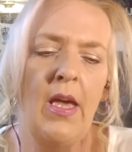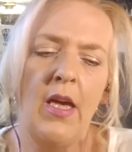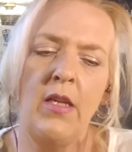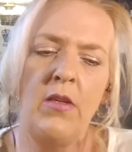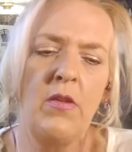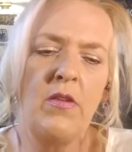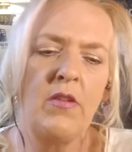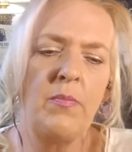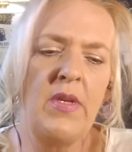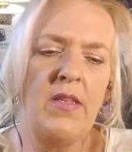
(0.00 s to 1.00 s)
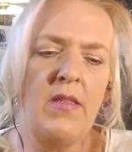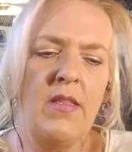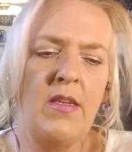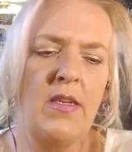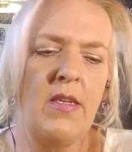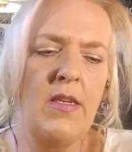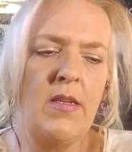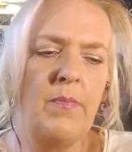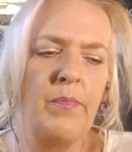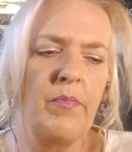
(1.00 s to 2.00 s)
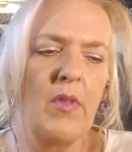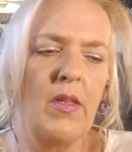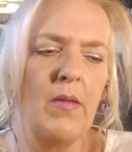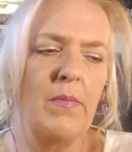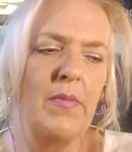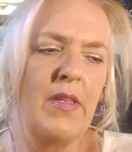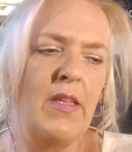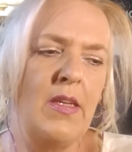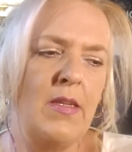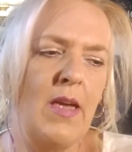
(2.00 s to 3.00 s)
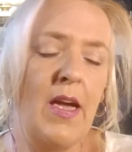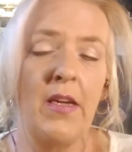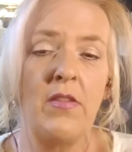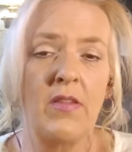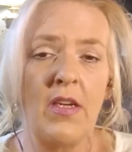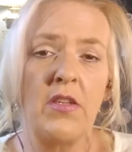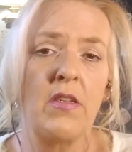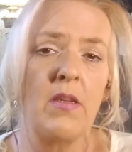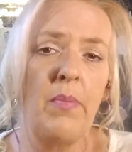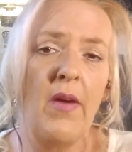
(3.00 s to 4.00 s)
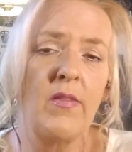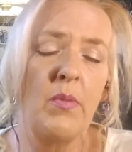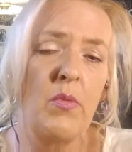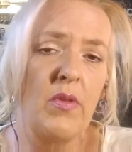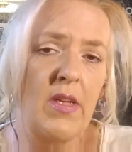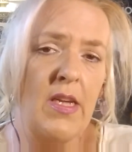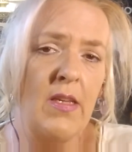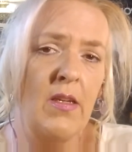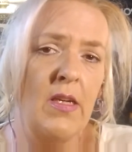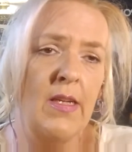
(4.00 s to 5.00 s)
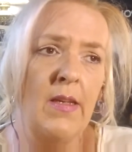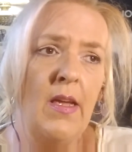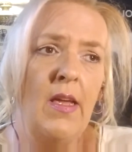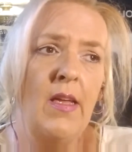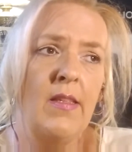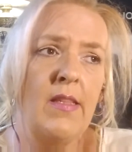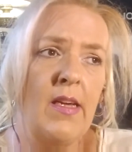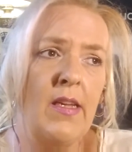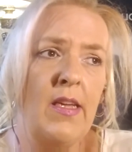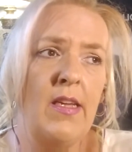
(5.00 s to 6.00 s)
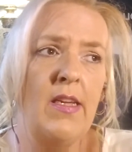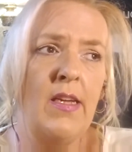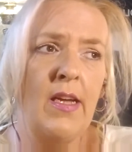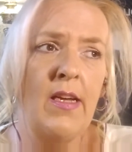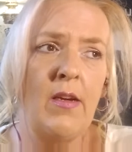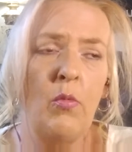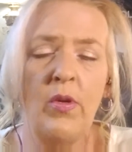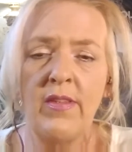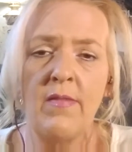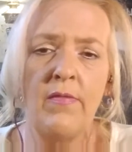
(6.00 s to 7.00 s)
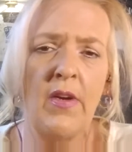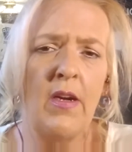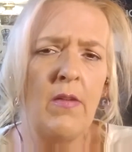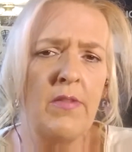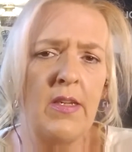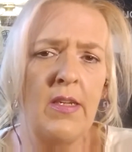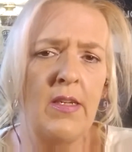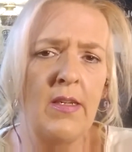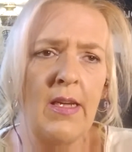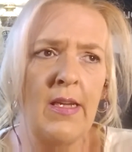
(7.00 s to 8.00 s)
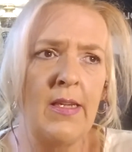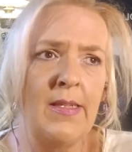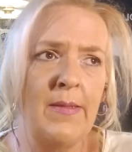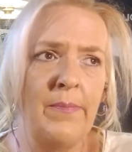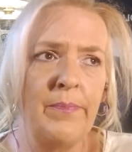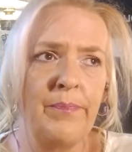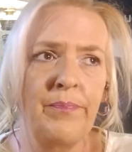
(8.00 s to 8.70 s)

And there's been the accusation that possibly with Elon that he was involved in a